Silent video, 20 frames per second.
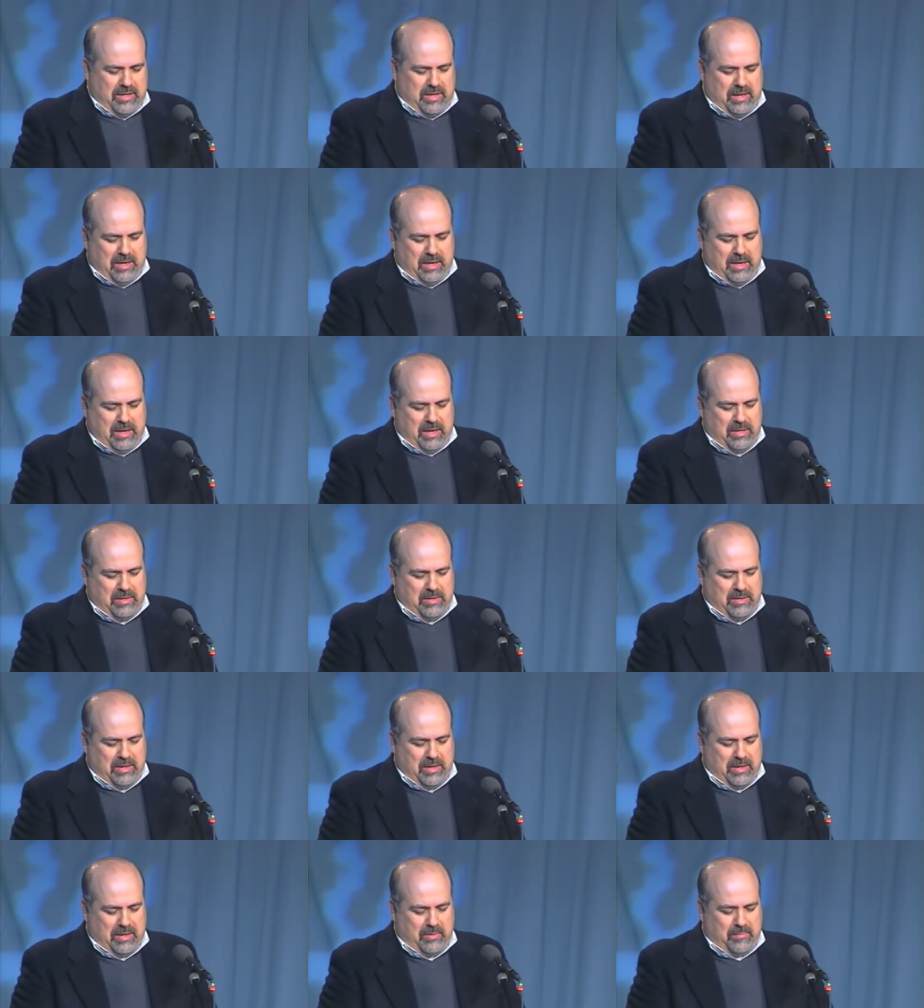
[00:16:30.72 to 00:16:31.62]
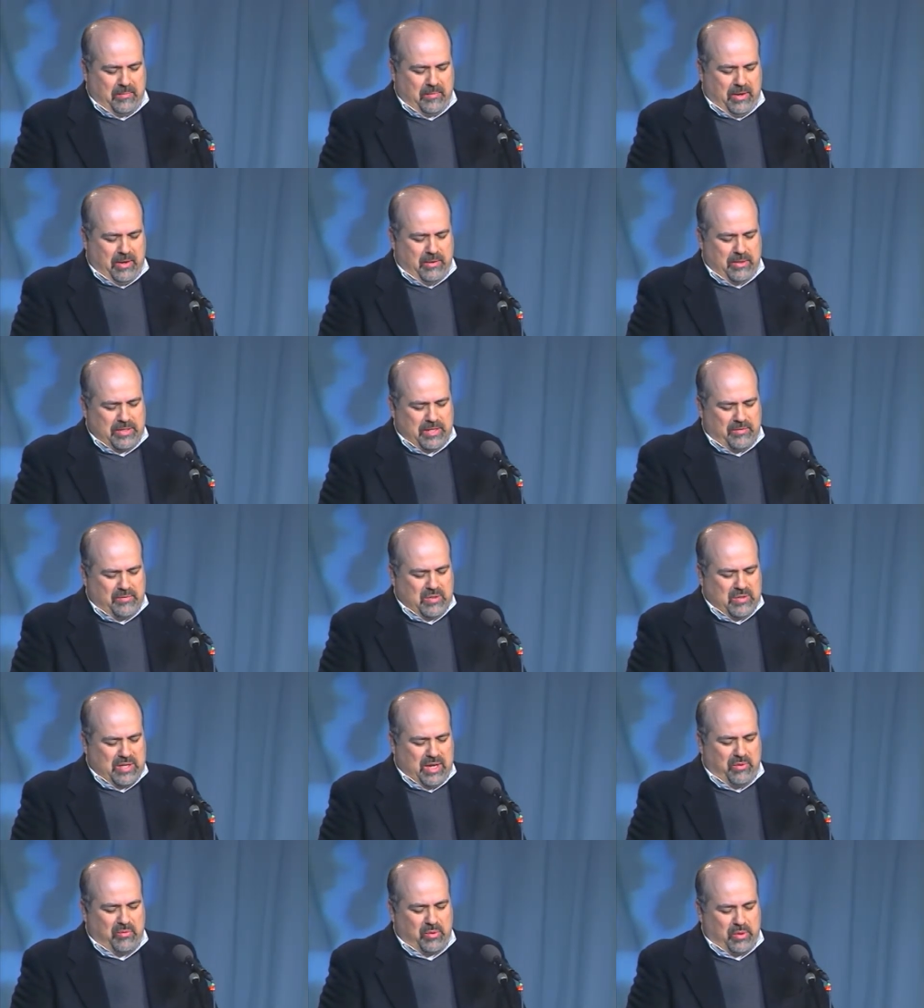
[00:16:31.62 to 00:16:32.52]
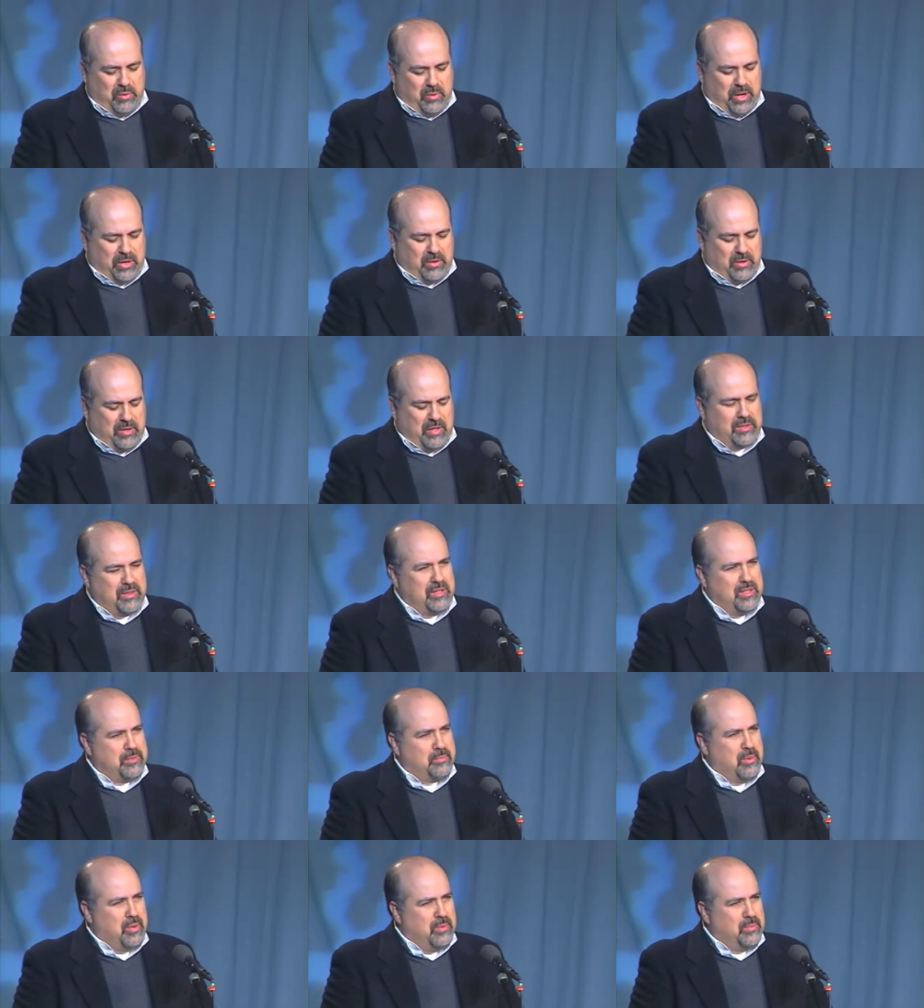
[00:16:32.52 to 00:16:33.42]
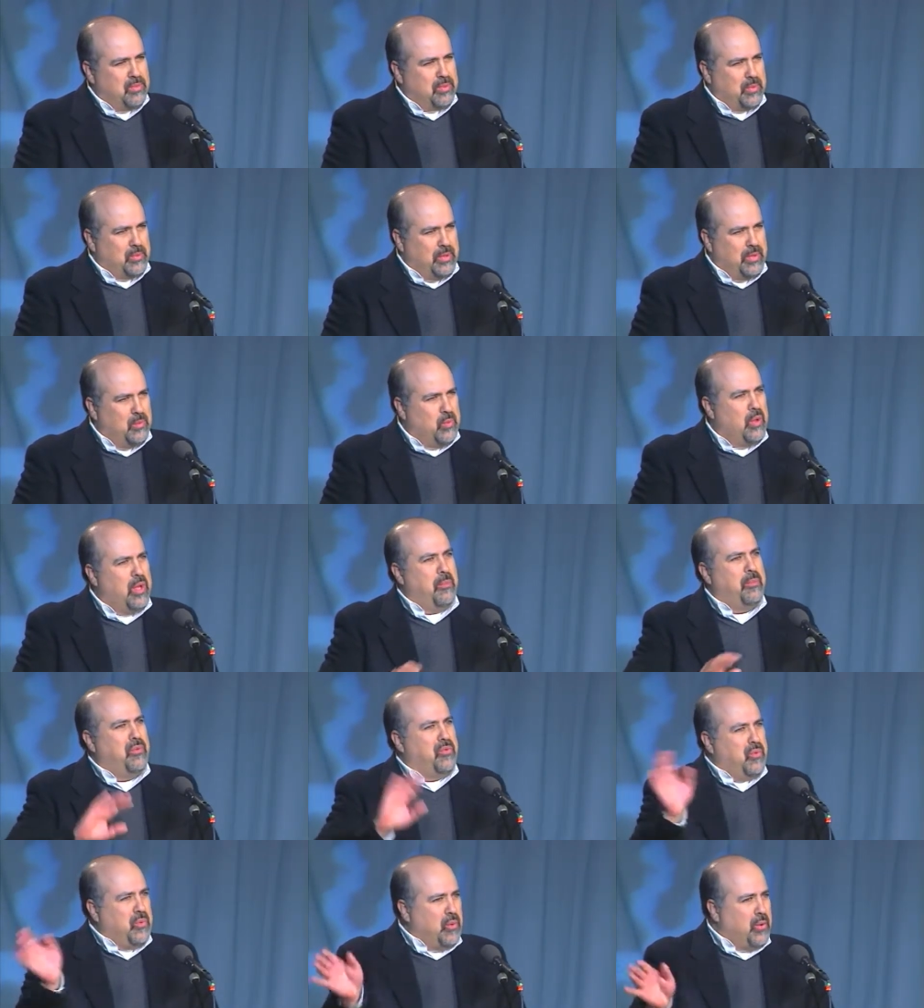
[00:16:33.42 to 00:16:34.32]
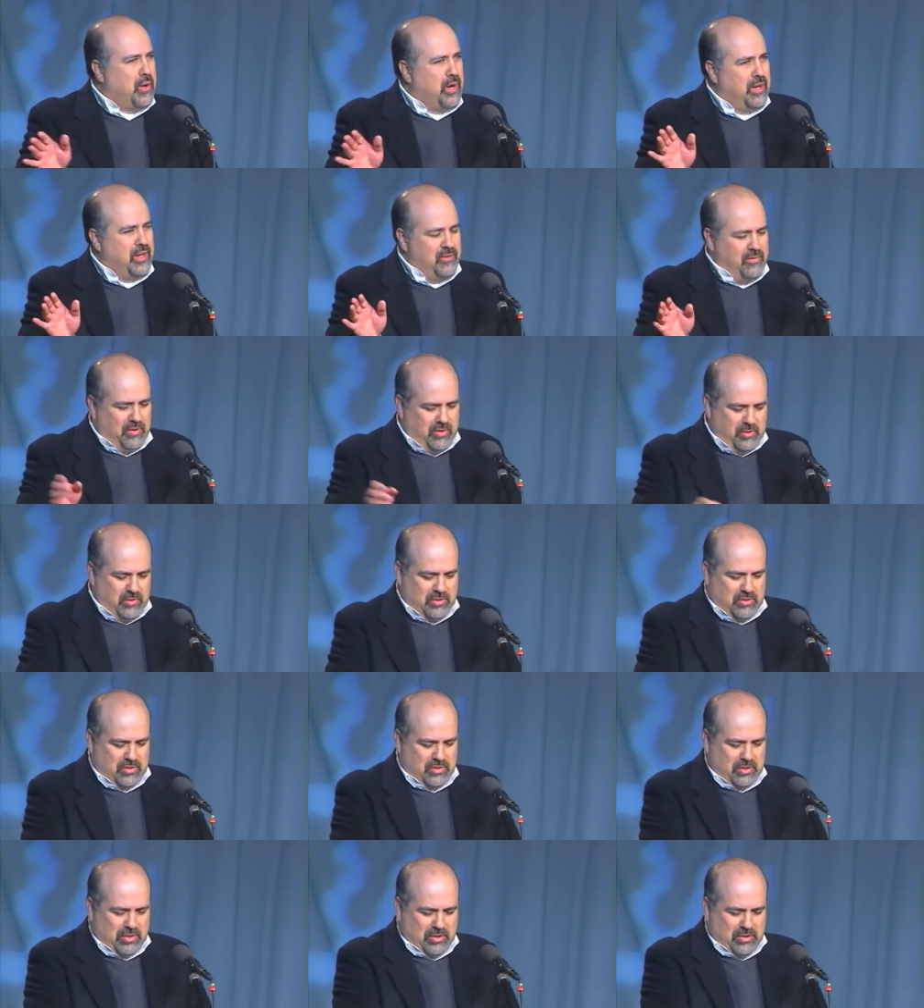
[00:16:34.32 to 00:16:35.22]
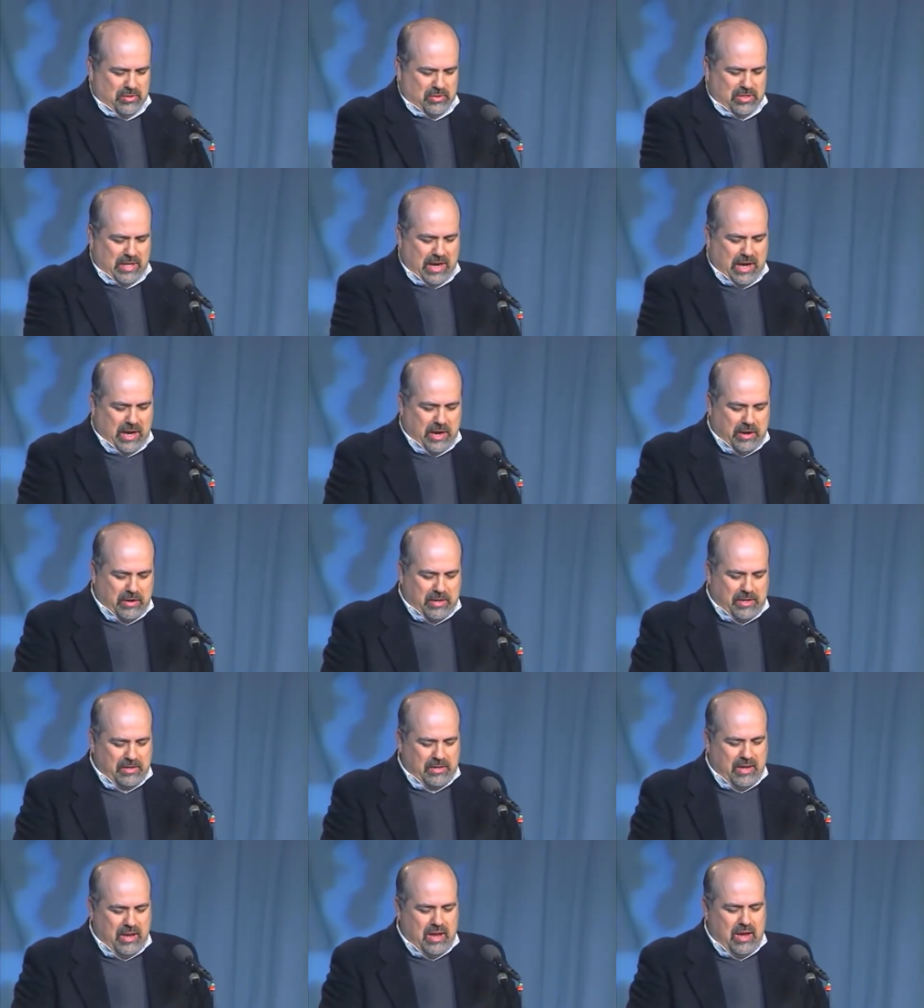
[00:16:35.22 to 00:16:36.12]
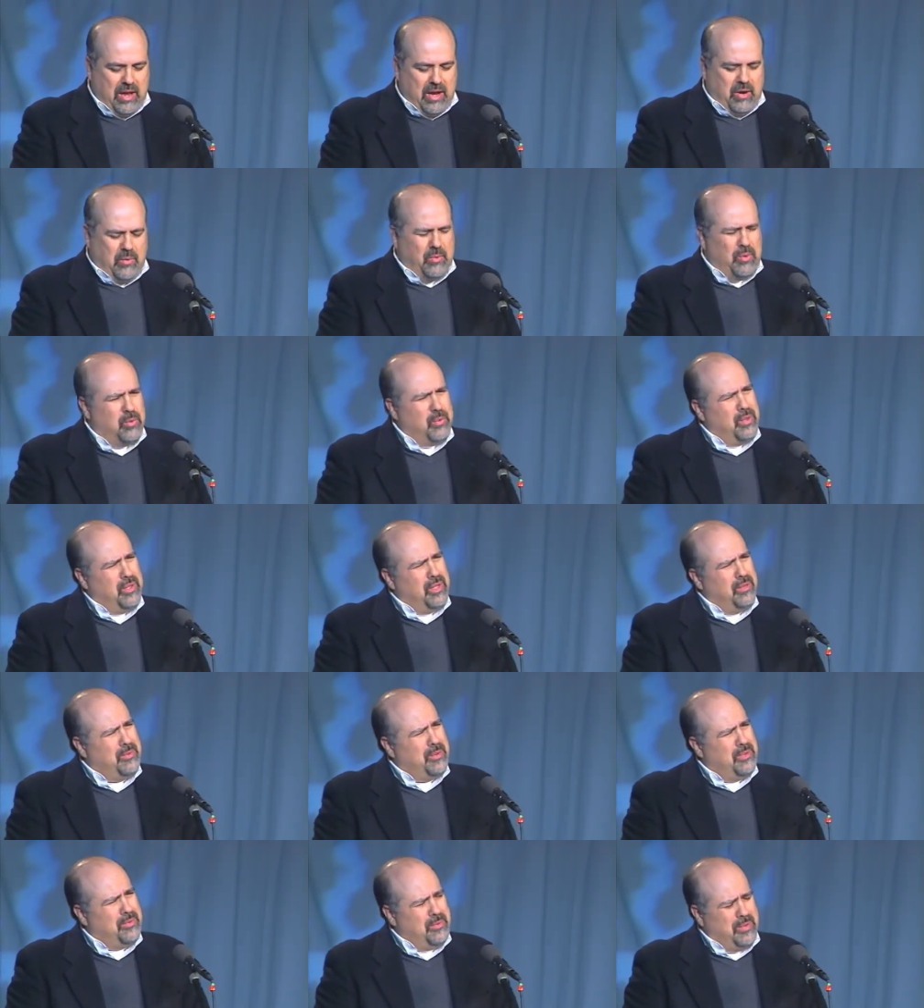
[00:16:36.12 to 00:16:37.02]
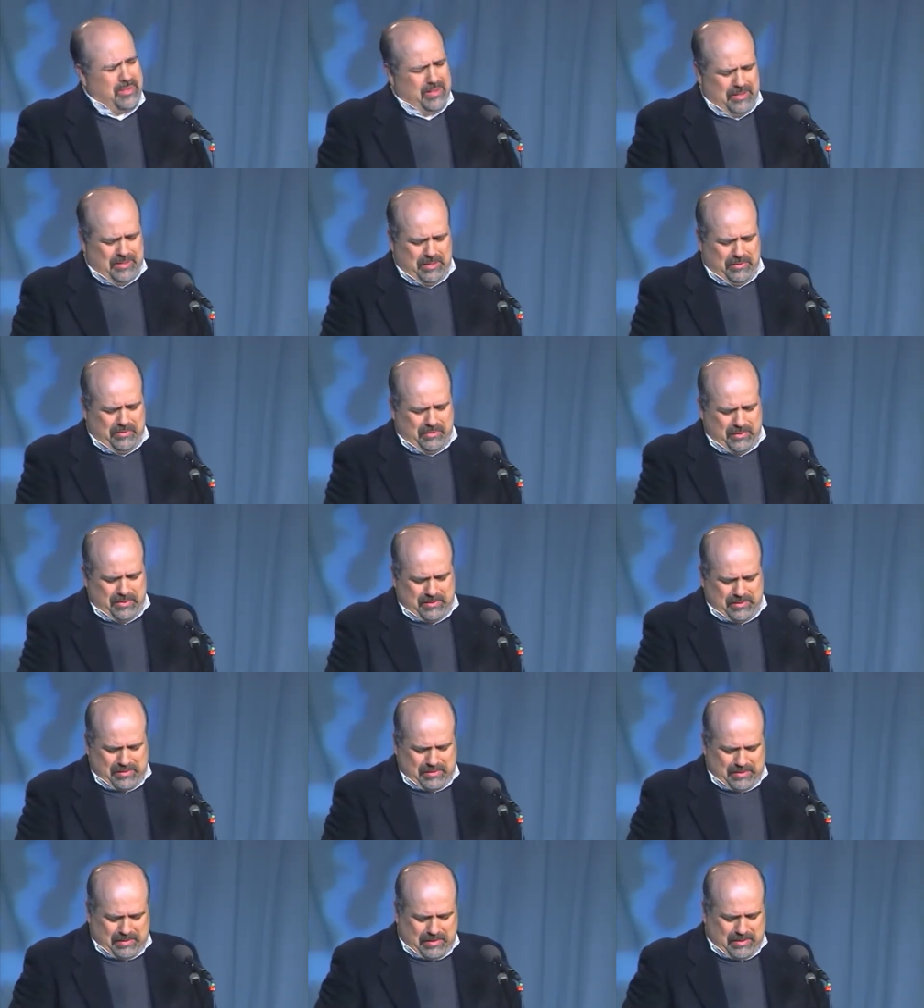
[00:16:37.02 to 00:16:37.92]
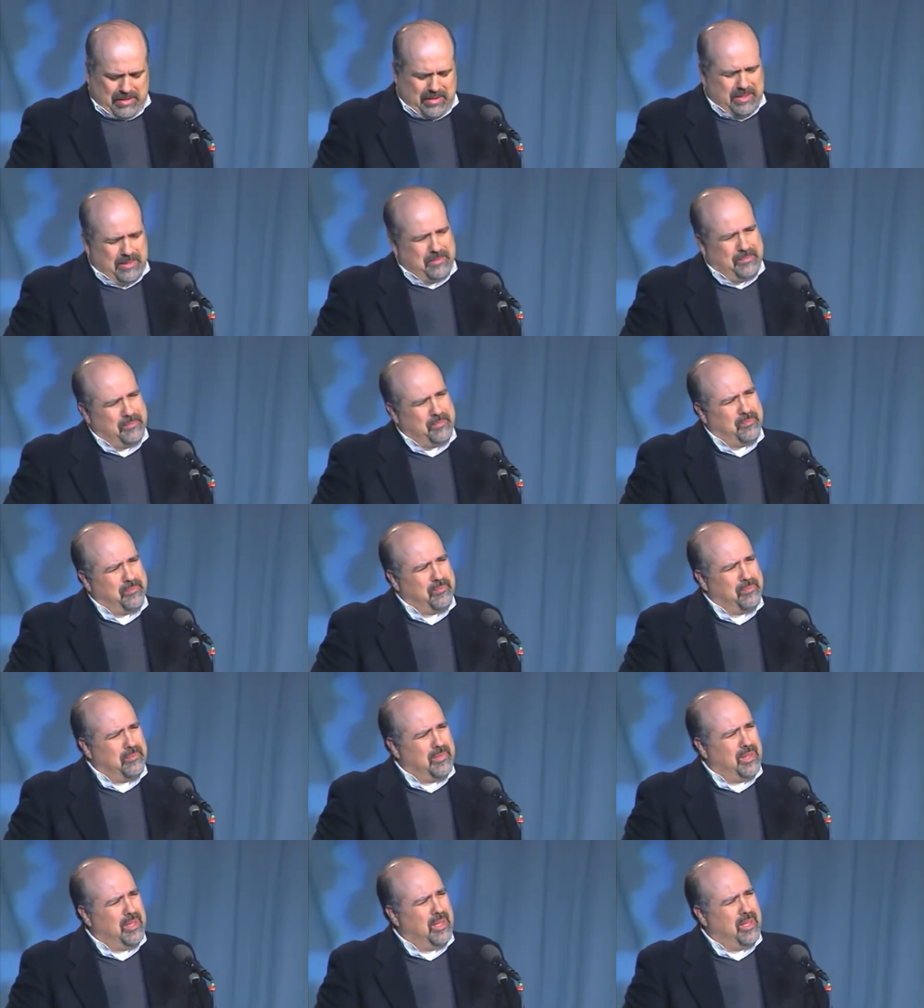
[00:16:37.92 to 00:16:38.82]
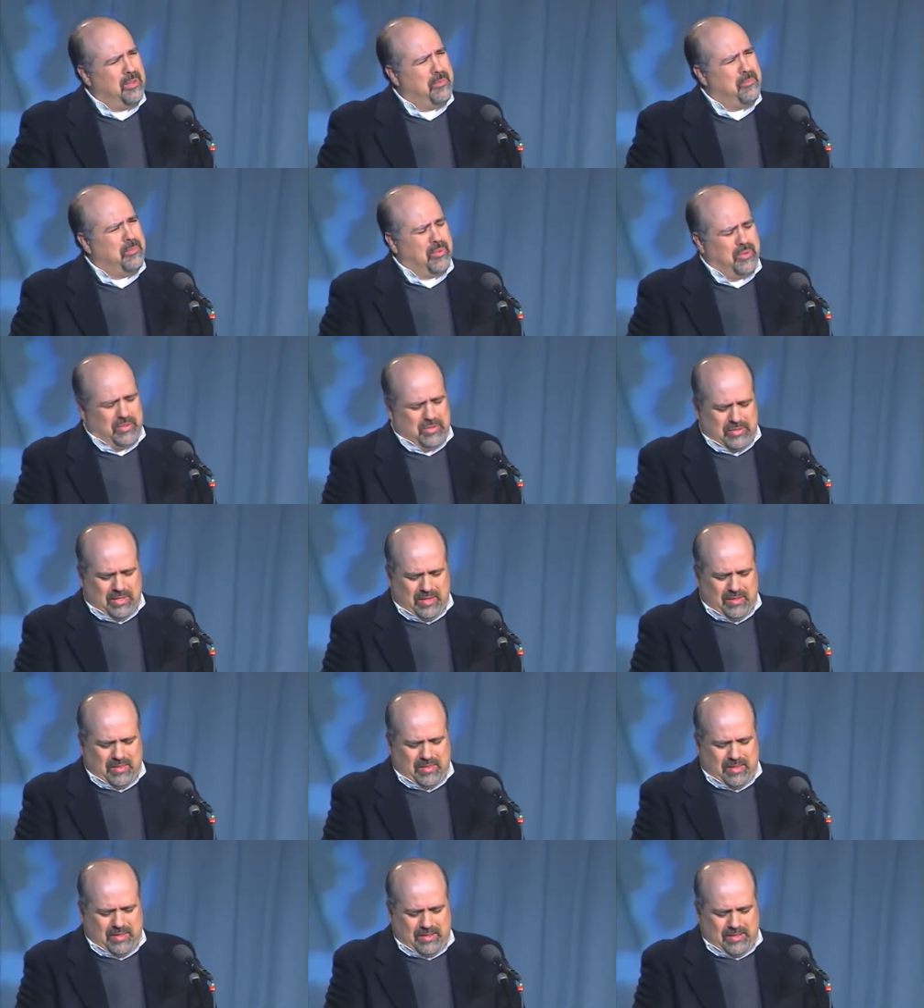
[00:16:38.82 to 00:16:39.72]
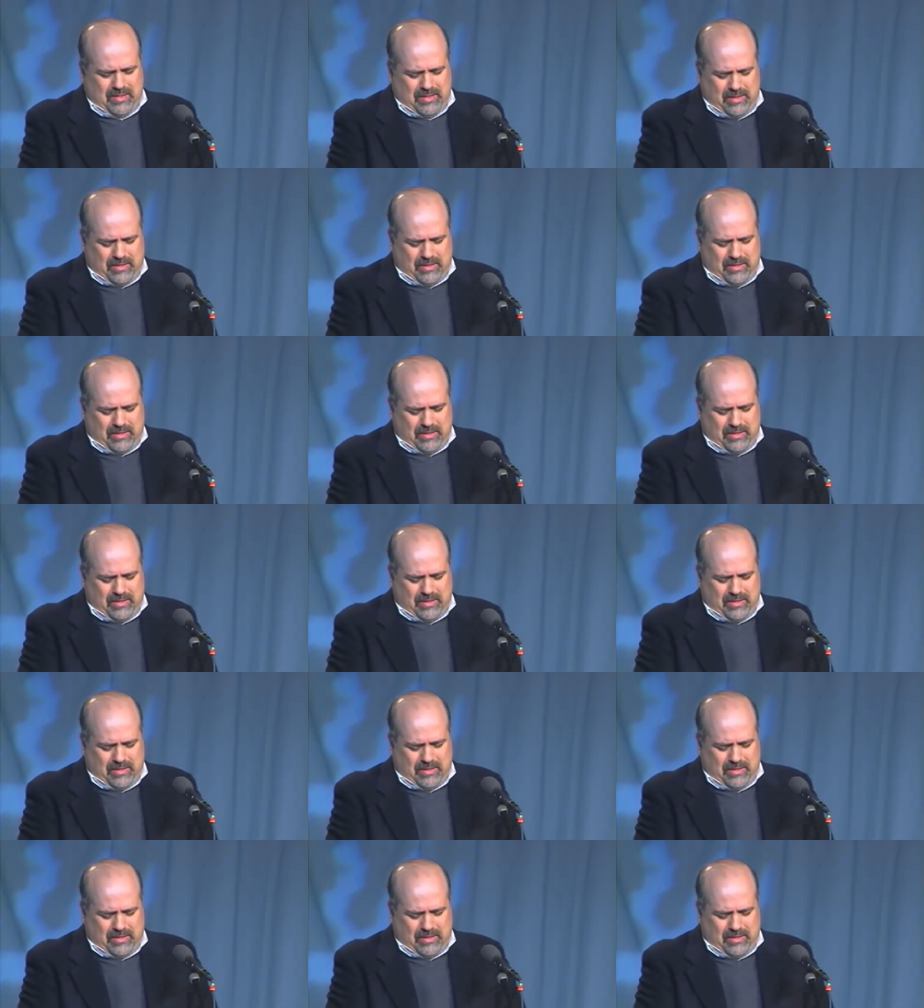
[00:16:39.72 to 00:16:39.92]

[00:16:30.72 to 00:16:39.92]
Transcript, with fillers: and um, I always have to say for the record that these poems were written well before any of those shows aired and were really written with a different um, impulse, I think.